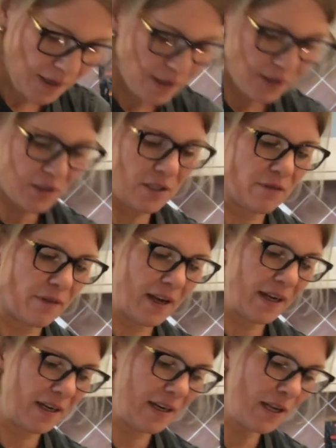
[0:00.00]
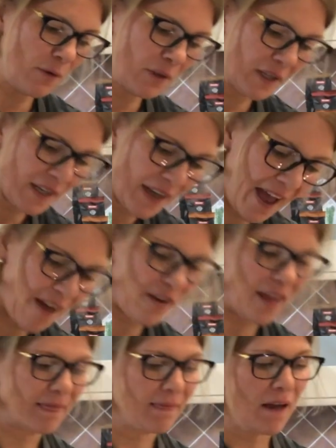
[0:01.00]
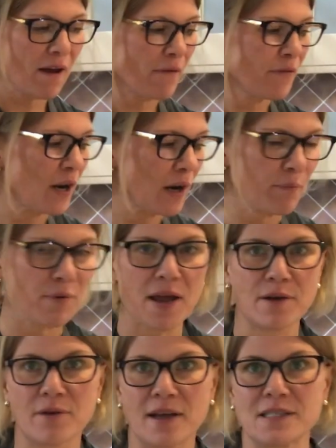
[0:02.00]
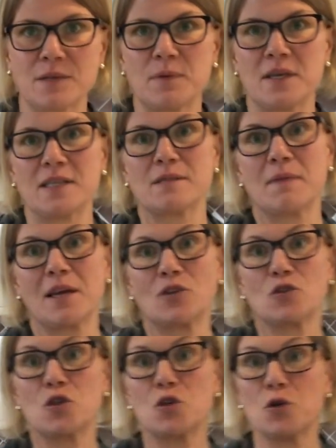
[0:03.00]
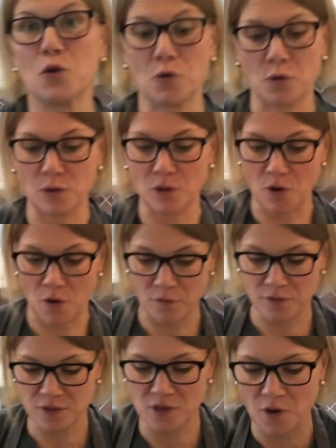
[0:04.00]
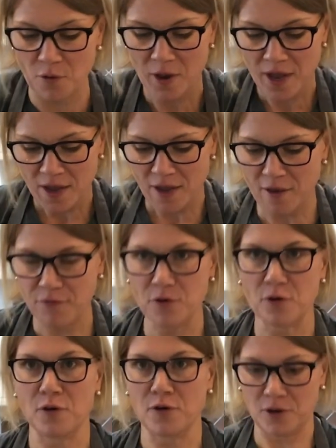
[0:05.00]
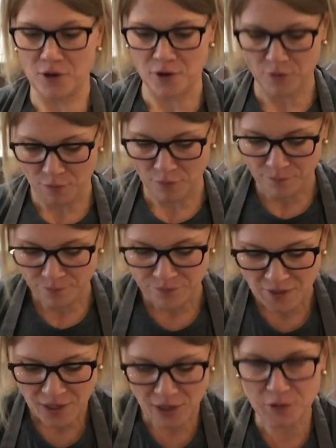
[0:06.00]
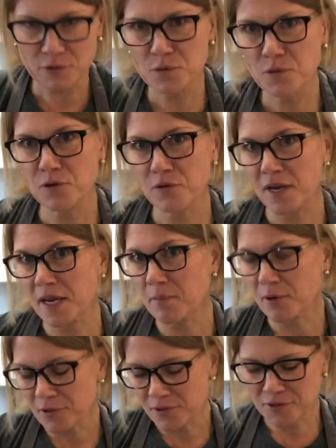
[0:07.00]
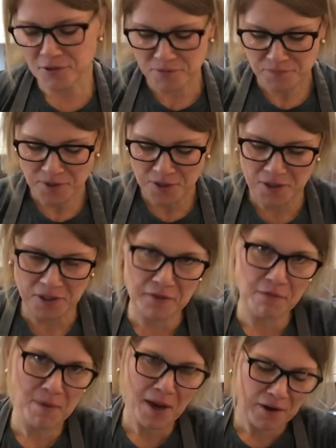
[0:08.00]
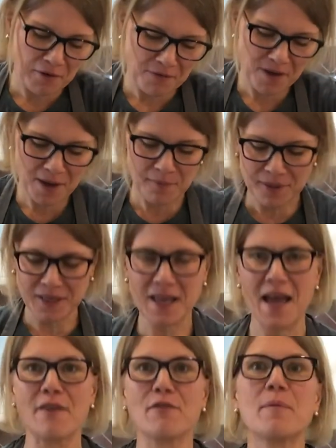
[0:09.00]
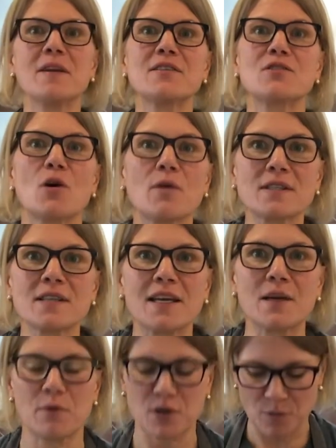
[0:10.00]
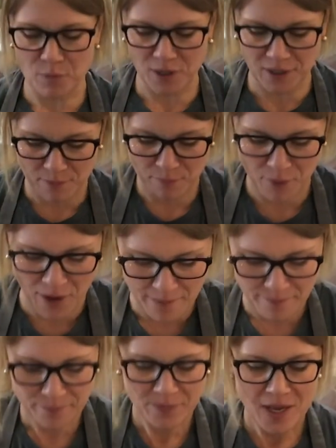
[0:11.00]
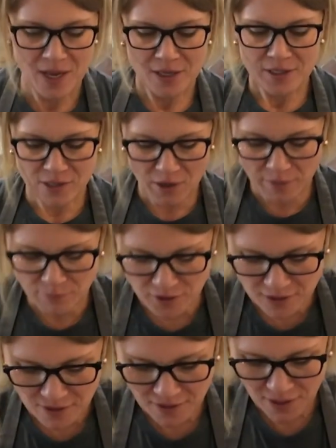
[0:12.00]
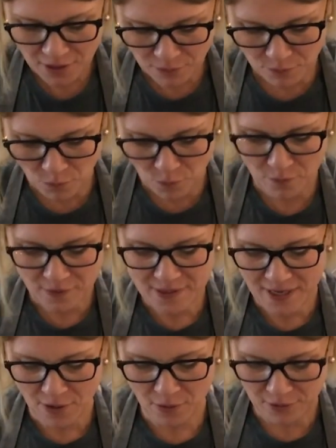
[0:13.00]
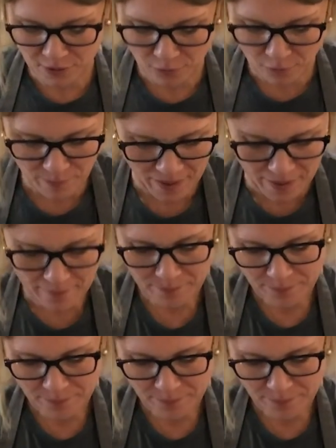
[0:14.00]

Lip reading: Just divide it equally in half. I love that our bread recipes make 2 loaves. So if you're, close with your neighbors, you live by your family, everybody's so excited when you bring them bread. So I'm just gonna kind of roll this out a little bit.